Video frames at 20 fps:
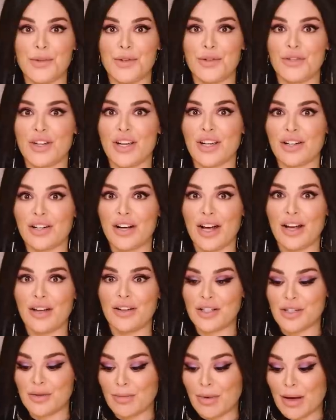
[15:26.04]
So check her
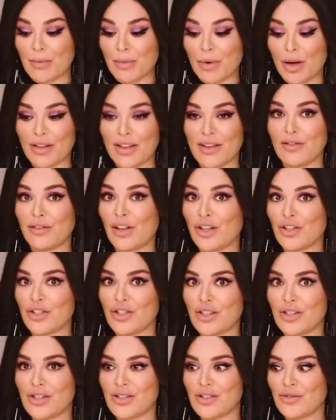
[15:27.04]
out in Dubai Mall. They've
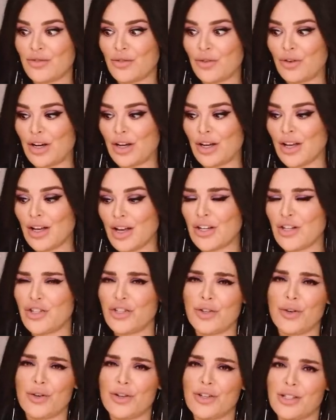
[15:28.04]
launched in Sephora and
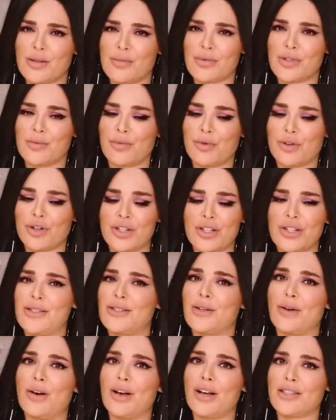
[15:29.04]
show her some support. She's
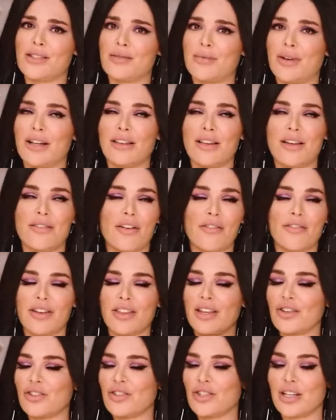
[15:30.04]
so awesome and I love
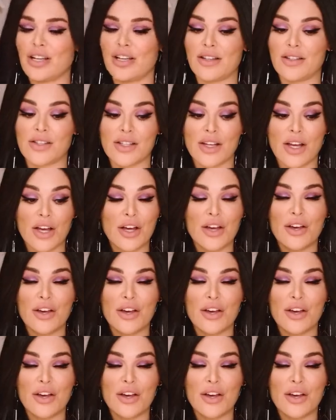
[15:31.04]
everything she does